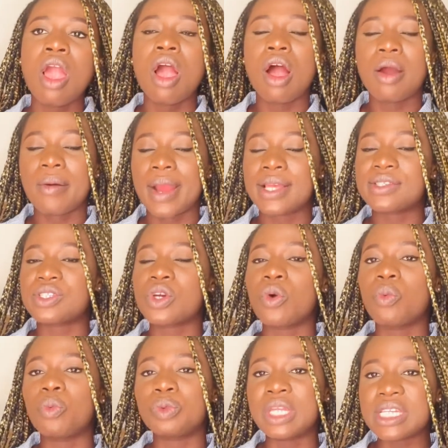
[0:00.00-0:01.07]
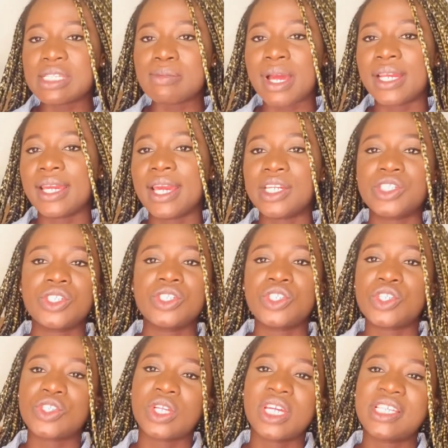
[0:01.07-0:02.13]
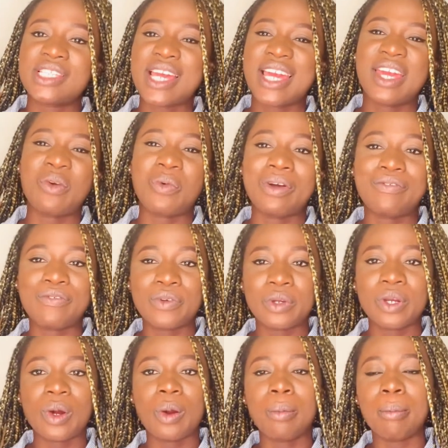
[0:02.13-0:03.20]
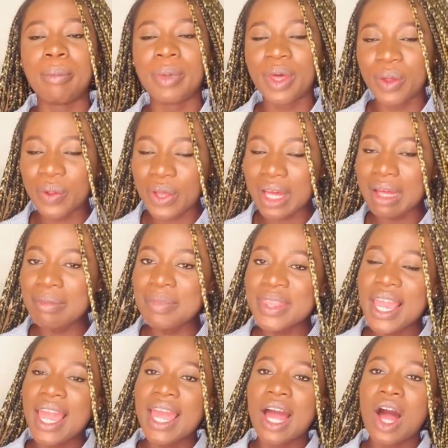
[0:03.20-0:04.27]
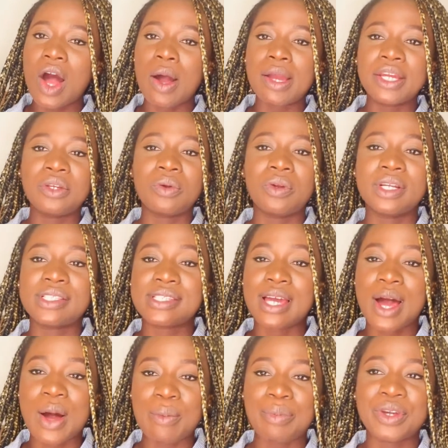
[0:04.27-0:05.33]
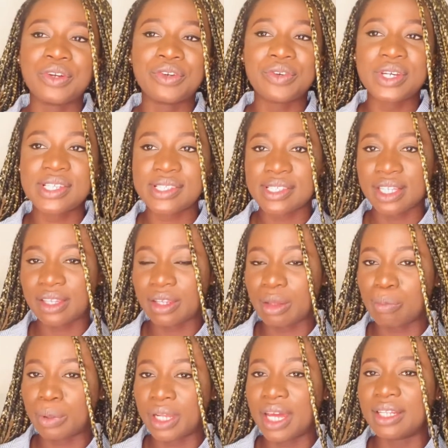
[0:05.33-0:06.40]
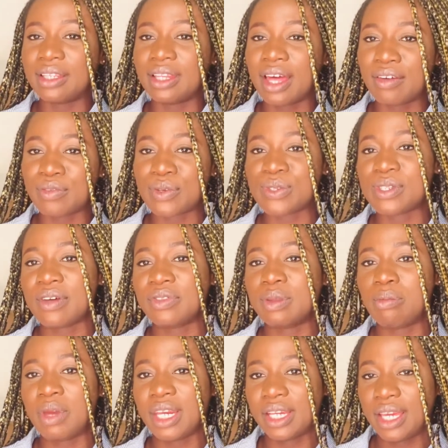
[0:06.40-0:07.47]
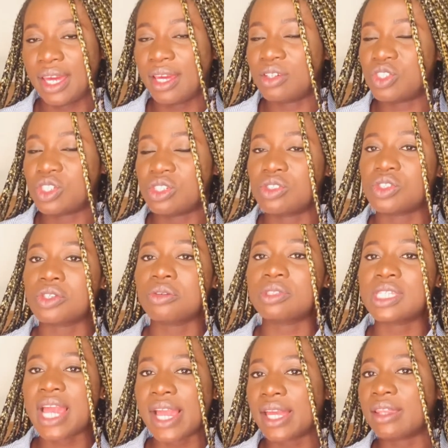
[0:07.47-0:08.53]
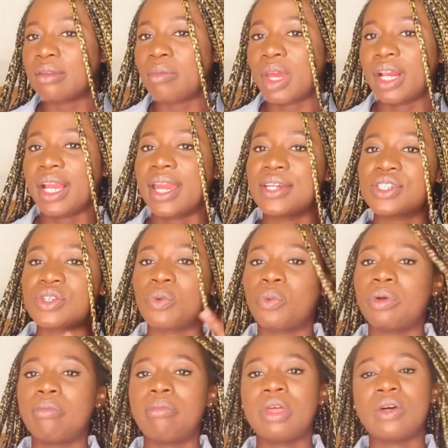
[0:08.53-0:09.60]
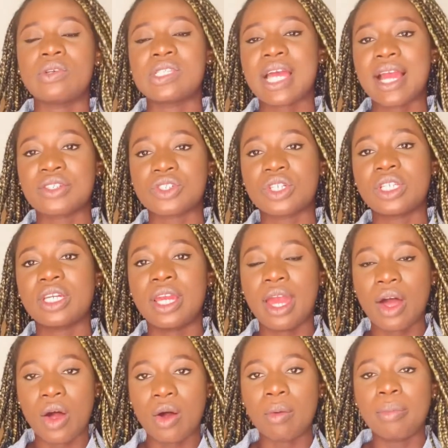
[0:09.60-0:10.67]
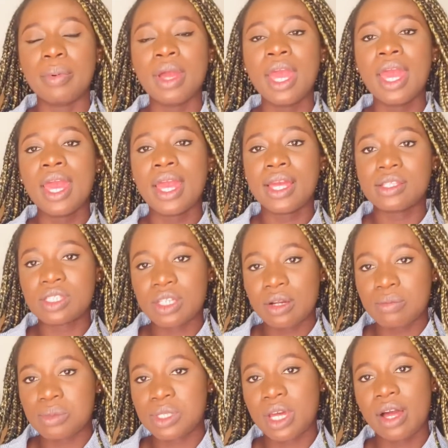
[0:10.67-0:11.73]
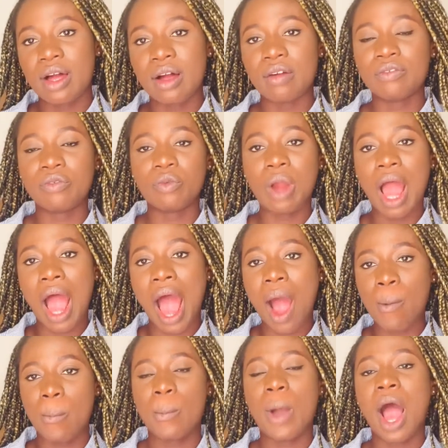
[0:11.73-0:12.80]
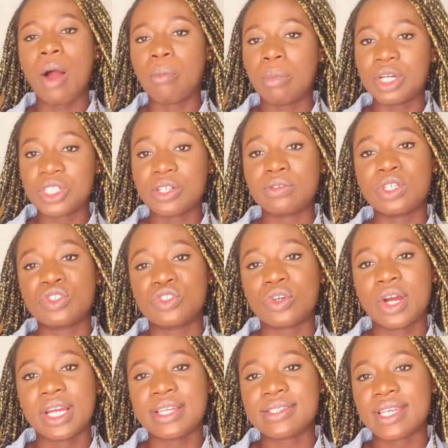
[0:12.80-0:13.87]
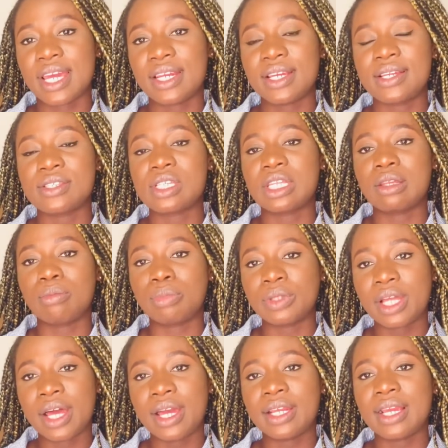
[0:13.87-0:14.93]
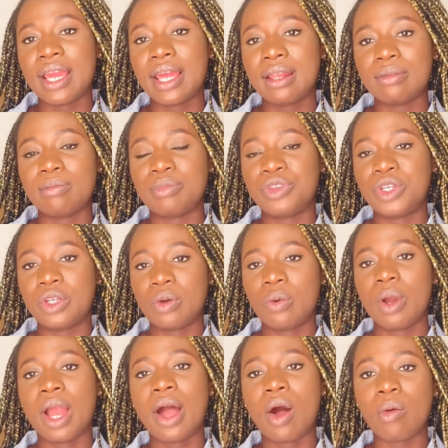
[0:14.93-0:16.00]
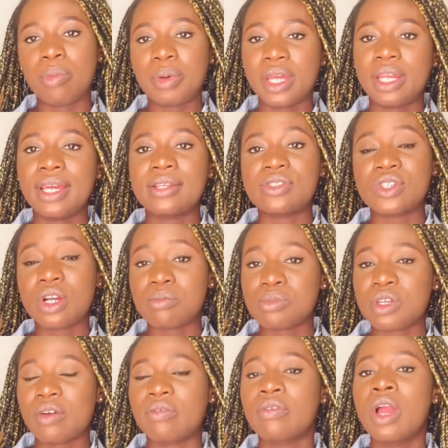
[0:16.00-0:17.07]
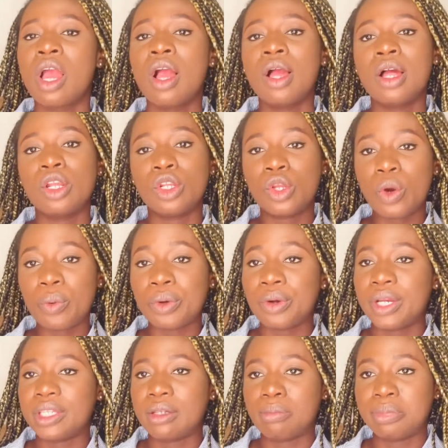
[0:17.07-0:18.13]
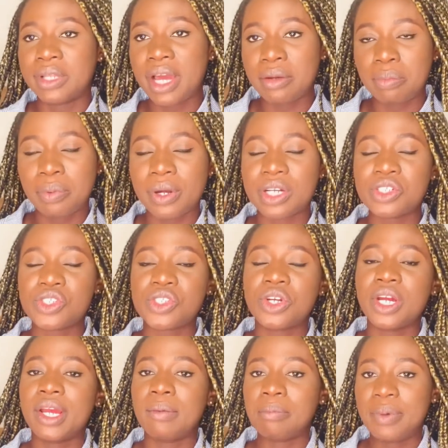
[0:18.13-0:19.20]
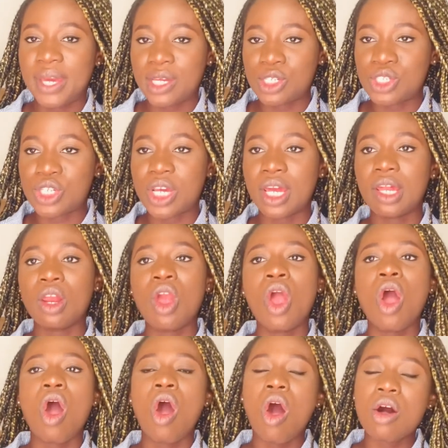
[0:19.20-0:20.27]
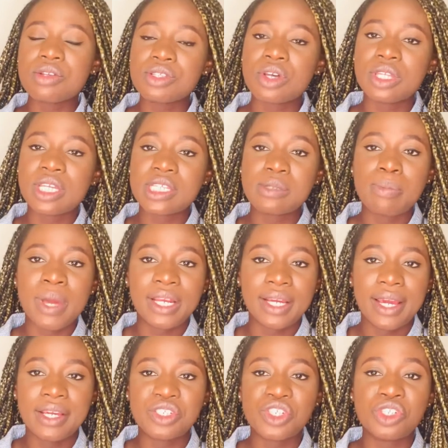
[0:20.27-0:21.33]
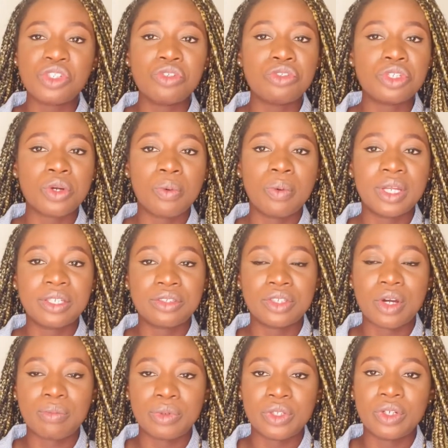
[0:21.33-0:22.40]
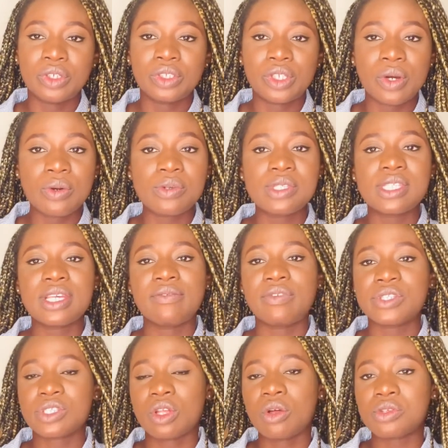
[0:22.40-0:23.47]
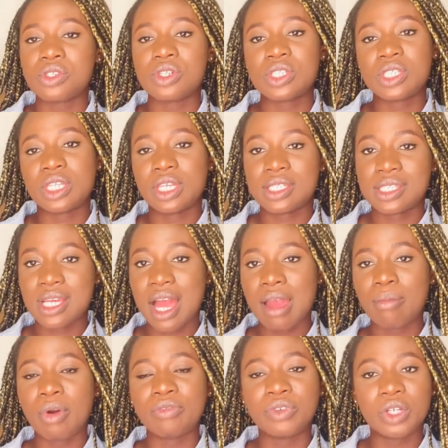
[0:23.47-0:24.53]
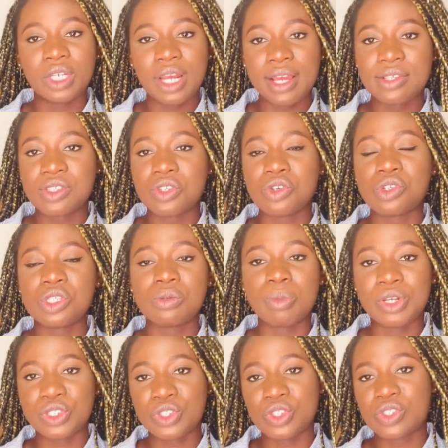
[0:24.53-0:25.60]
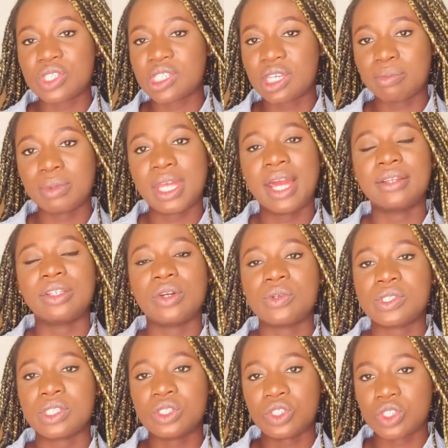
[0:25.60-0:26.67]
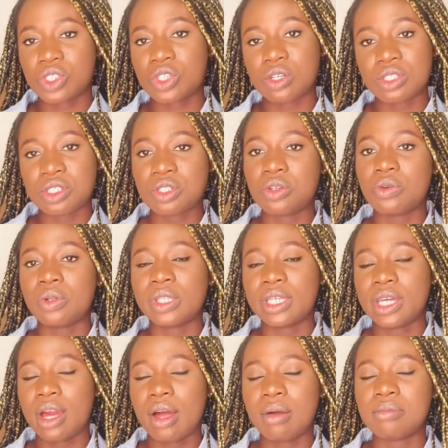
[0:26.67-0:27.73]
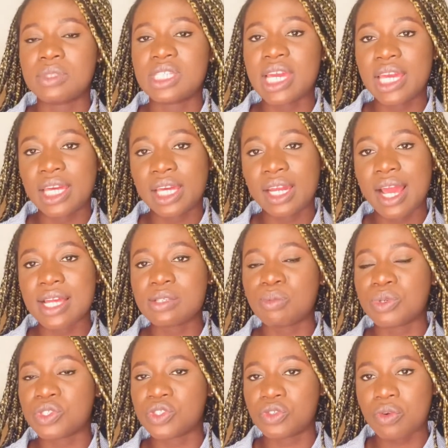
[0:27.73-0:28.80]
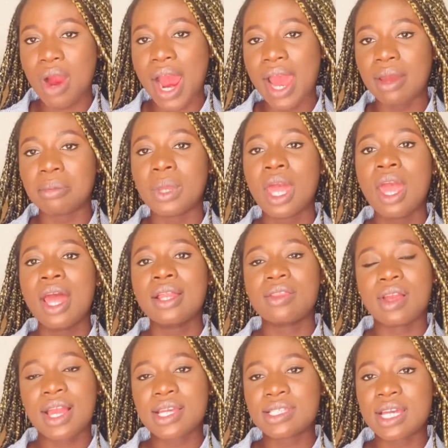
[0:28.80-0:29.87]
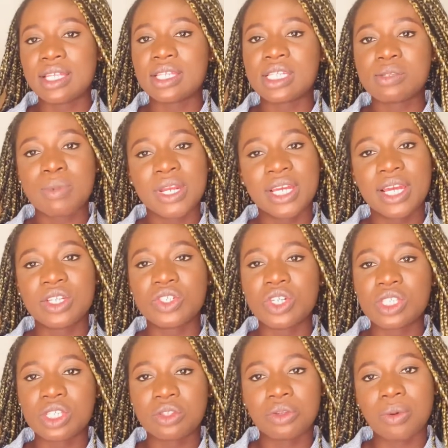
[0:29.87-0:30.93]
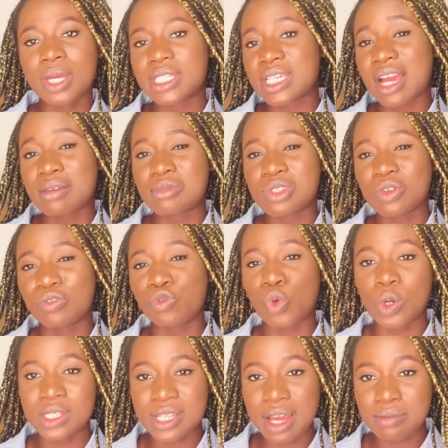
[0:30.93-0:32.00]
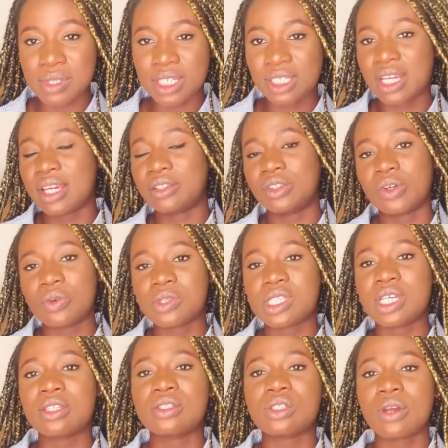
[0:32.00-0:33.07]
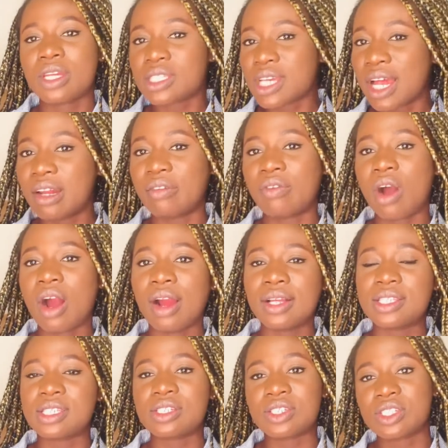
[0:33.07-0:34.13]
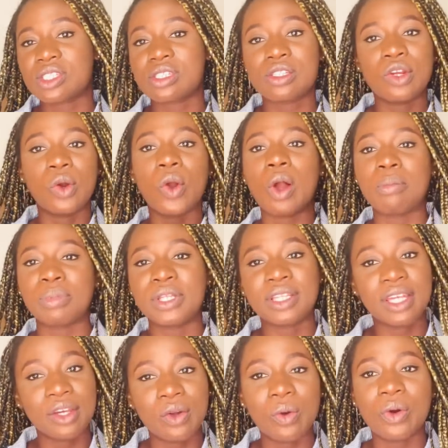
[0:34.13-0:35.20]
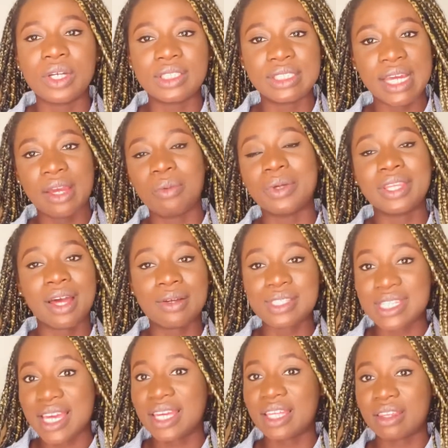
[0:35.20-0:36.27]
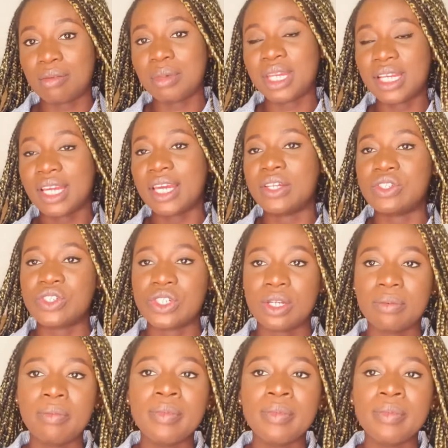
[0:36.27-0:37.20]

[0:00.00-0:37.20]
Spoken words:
All right, so this medication is usually taken with food or milk in order to help increase the blood levels of the medication. So taking the medication with meals actually help in terms of how much of the drug is getting into the blood, and helping in terms of lowering the blood pressure in patient. Also, this medication, you don't want to double your dose. If it's closer to the time of your next dose, make sure you skip that dose and just continually take it as prescribed. Like I said, this medication is a 3 times to 4 times a day dosing, so it's kind of hard to just completely go a day without taking the medication.